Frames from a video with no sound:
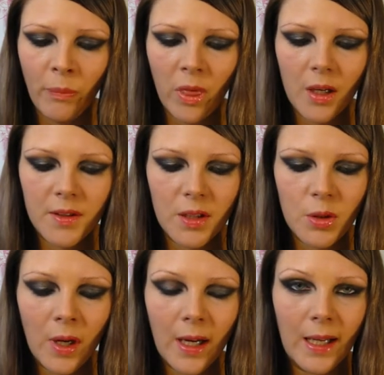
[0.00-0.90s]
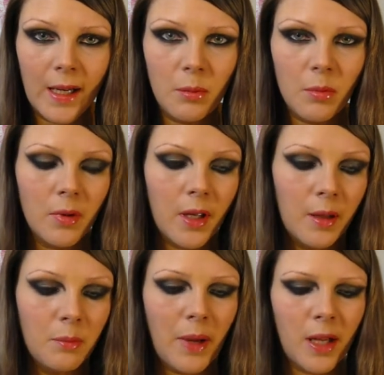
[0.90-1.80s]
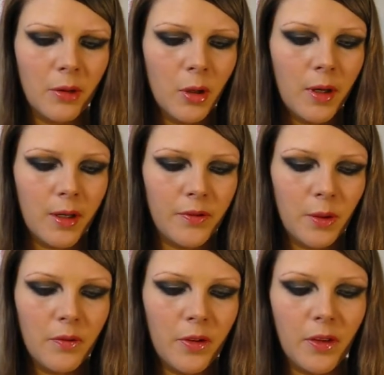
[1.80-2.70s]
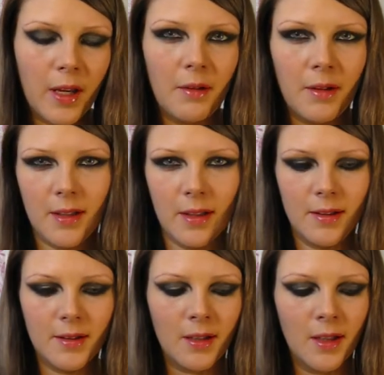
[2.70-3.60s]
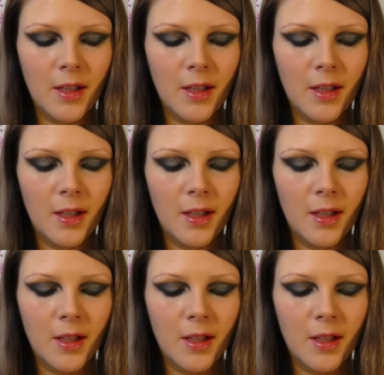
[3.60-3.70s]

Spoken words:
because in Twilight, Bella and quite a few of the other characters